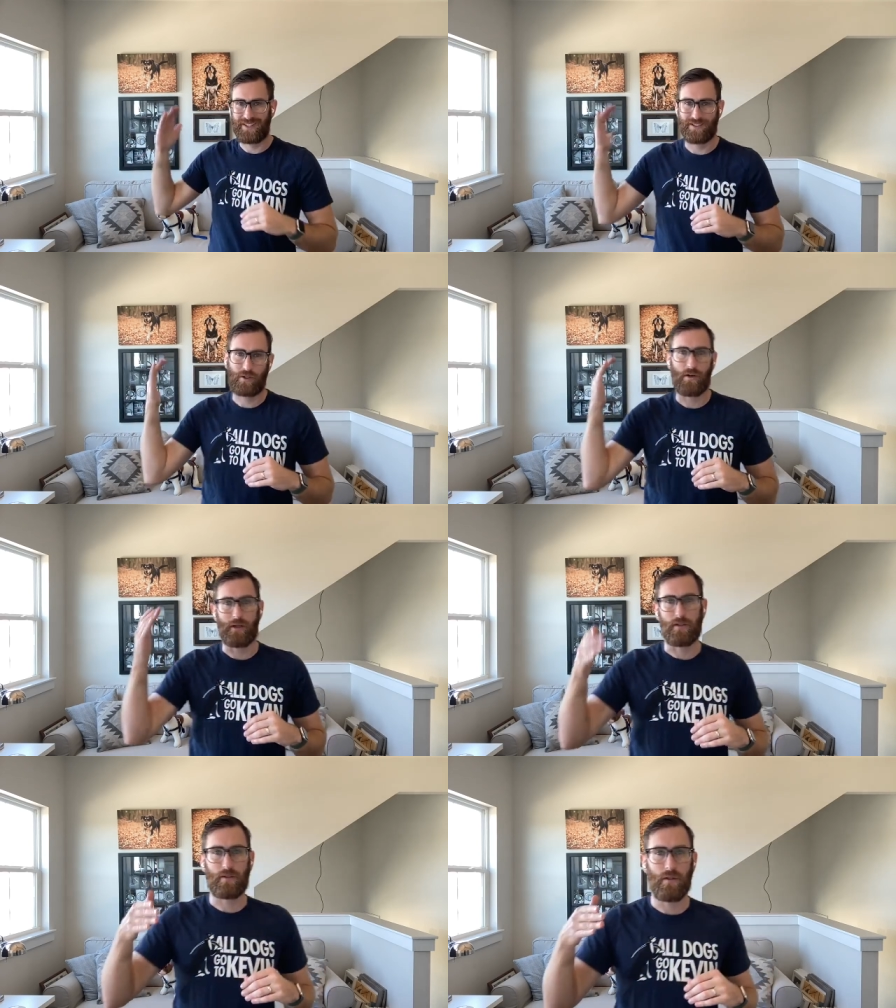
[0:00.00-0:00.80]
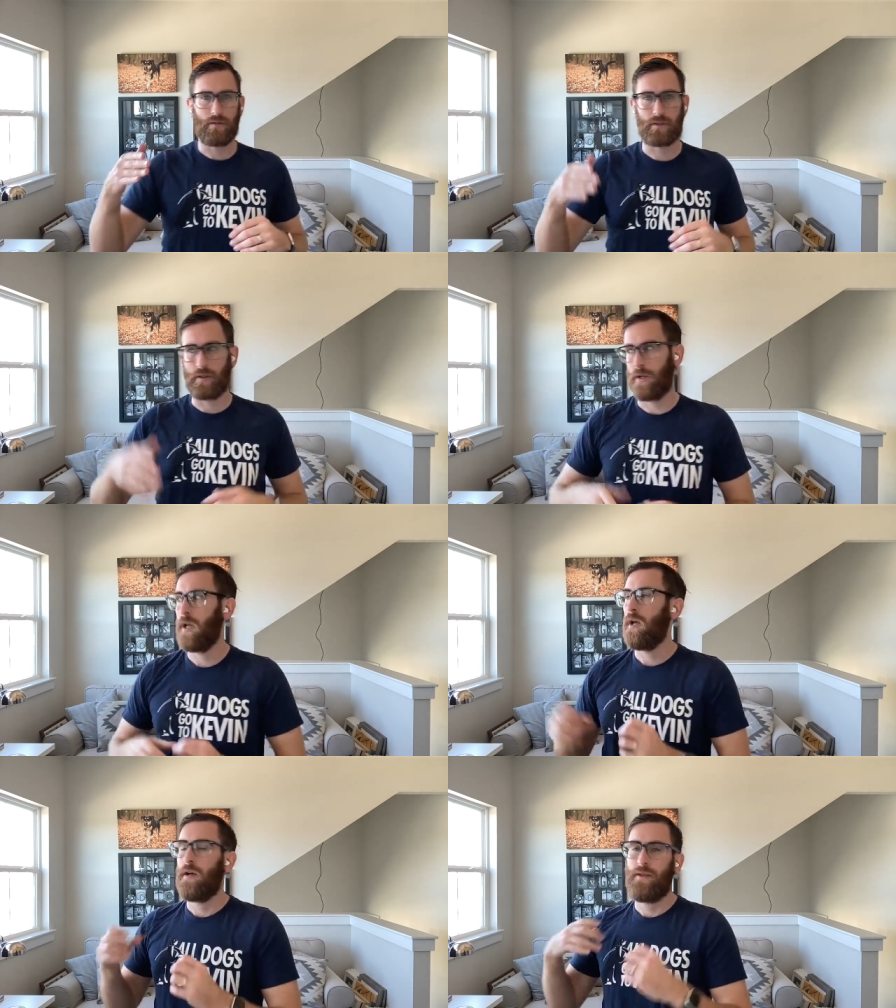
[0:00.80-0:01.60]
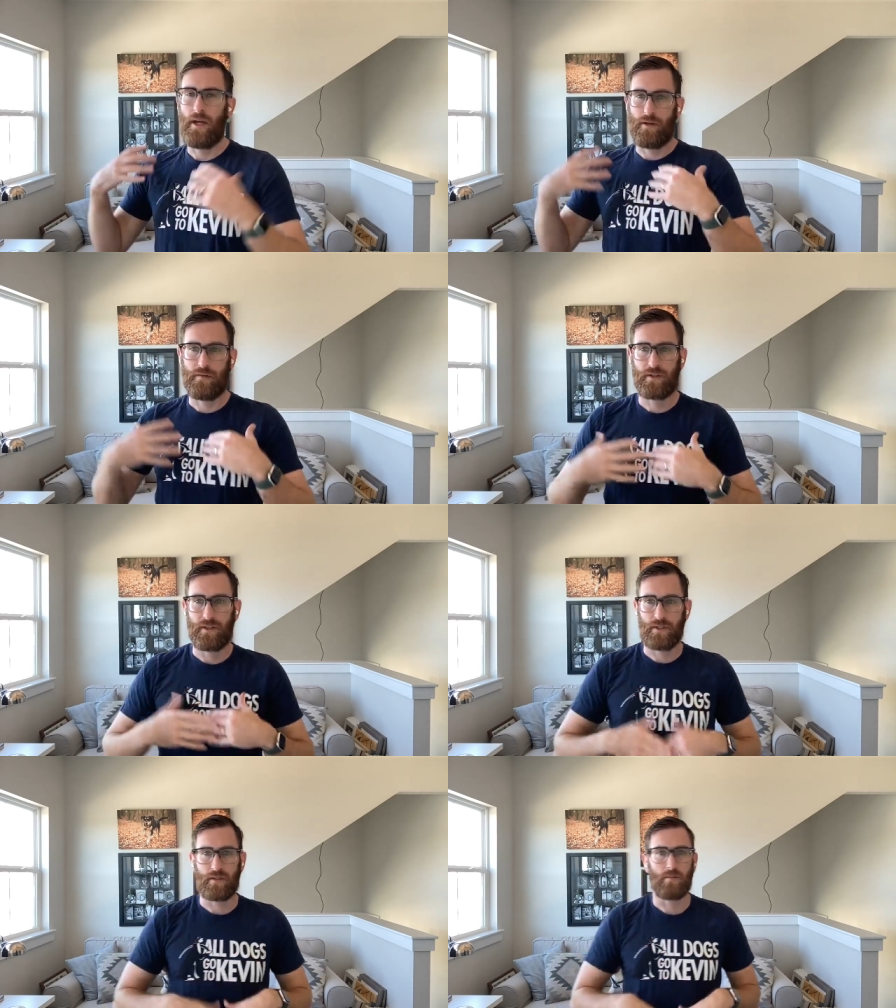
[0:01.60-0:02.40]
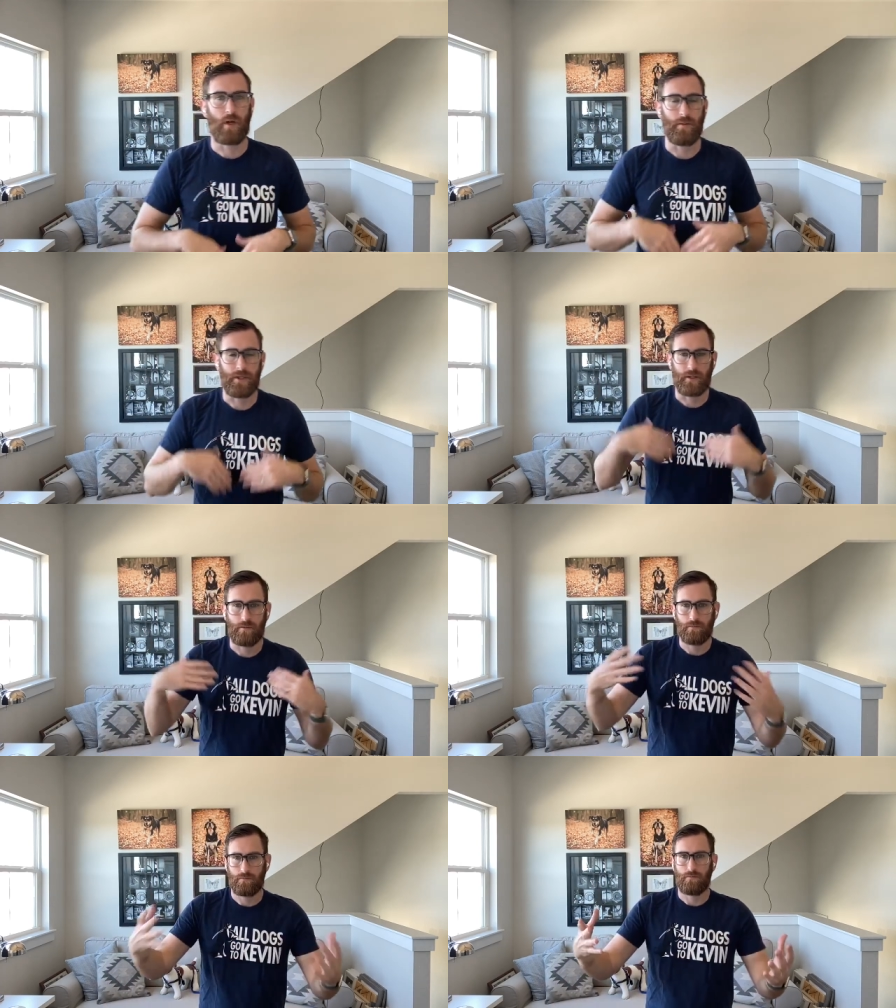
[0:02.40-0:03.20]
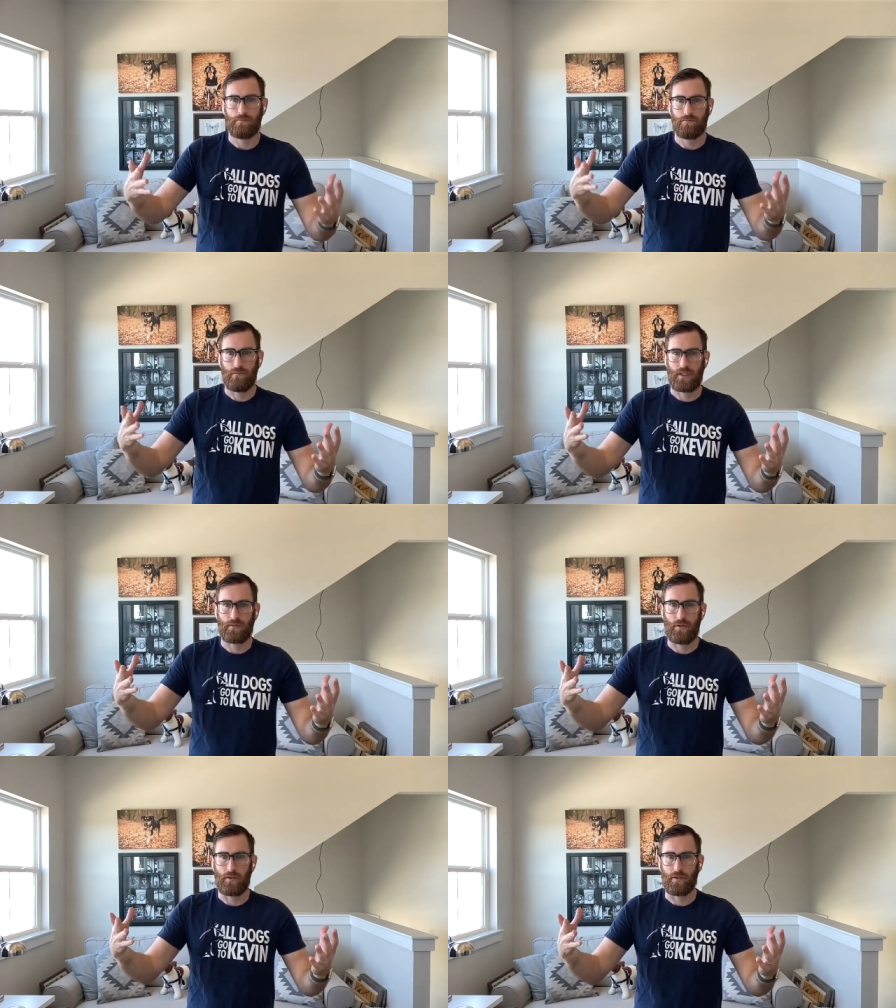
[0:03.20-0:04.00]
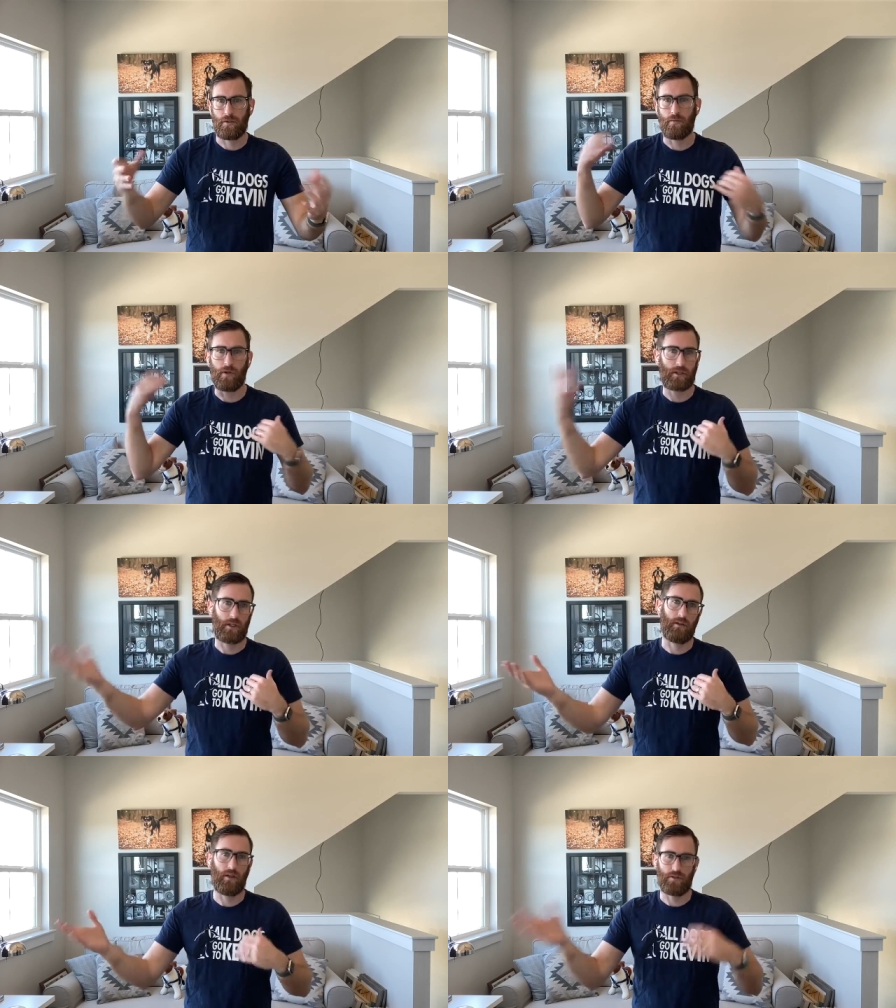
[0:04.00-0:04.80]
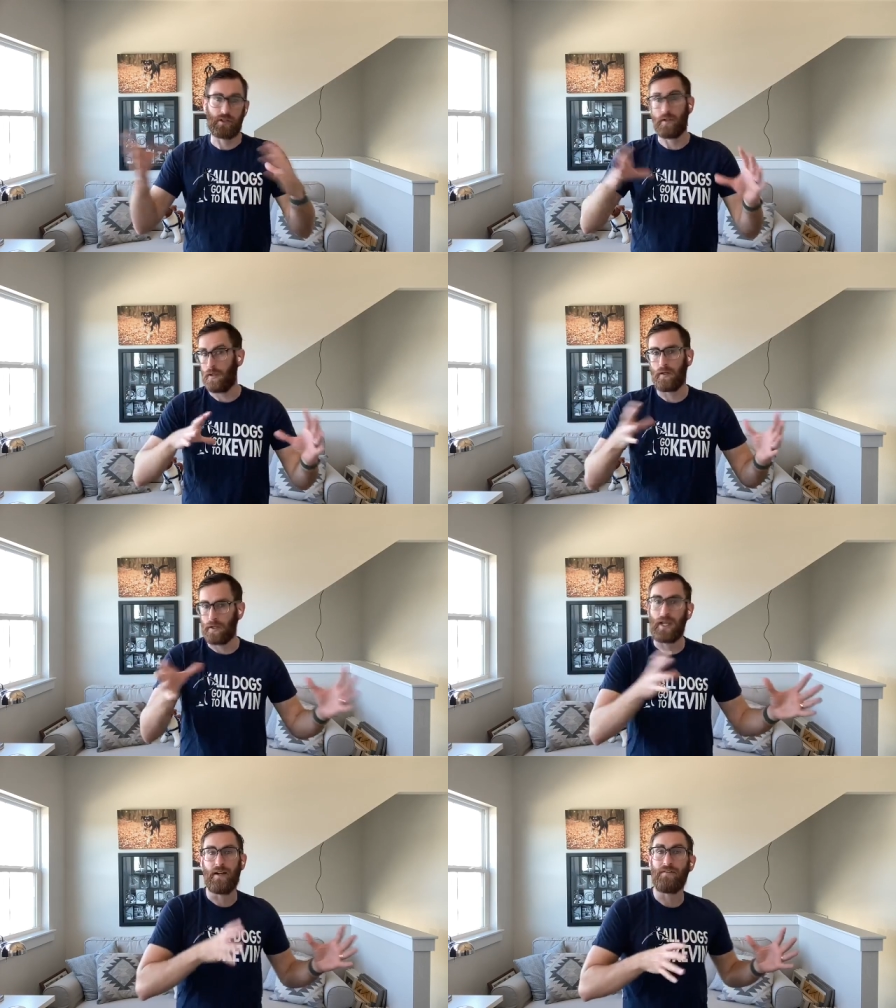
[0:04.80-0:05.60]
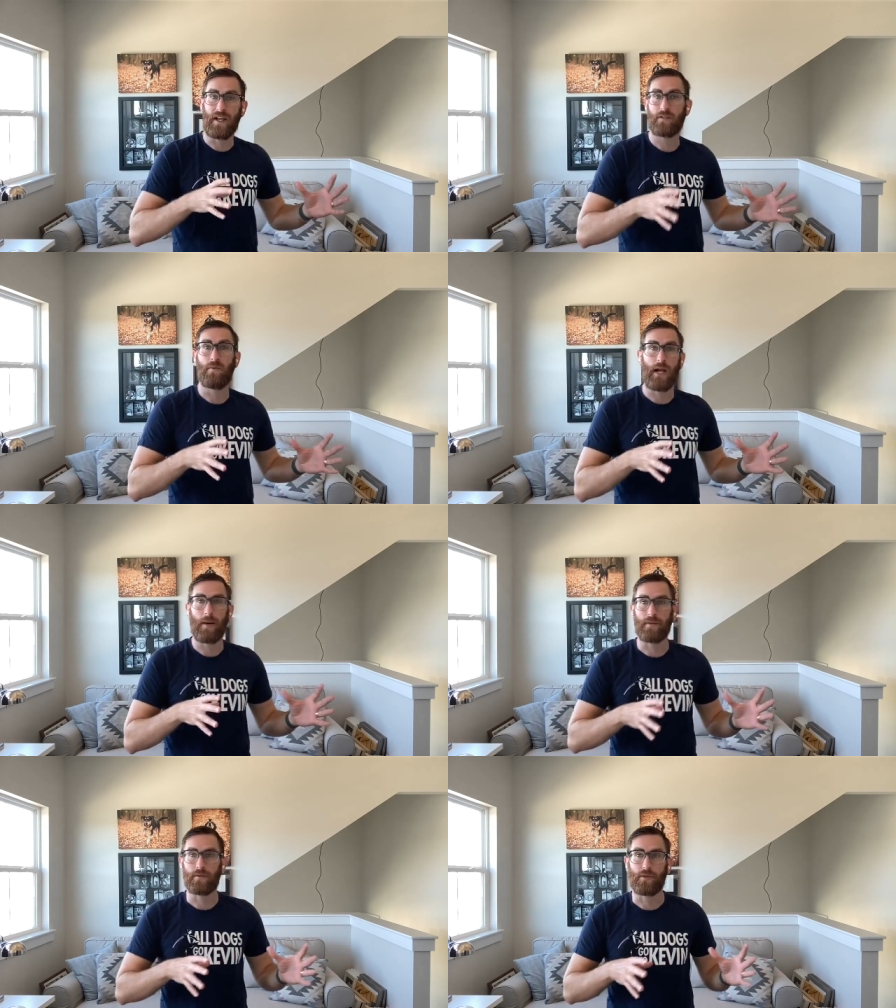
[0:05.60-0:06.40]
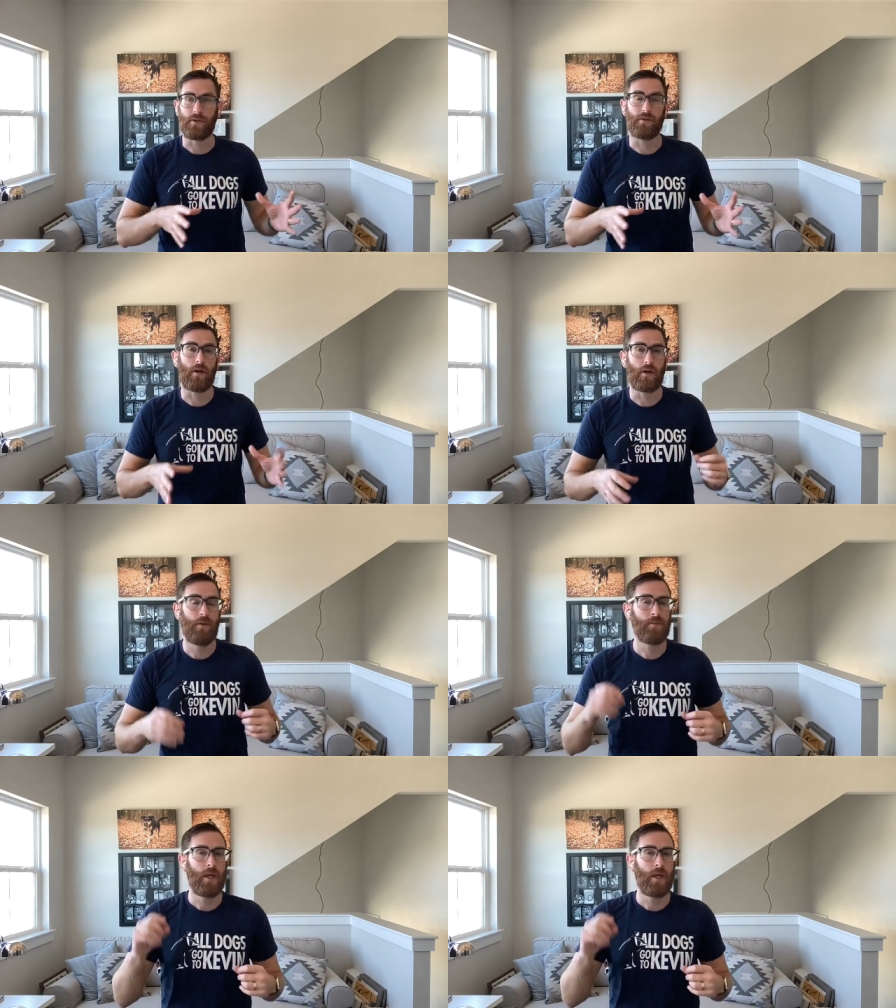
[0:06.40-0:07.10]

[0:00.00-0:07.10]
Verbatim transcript: As the car gets closer, that nervousness will probably explode into barking and lunging, uh, again, if that's what happens with your dog.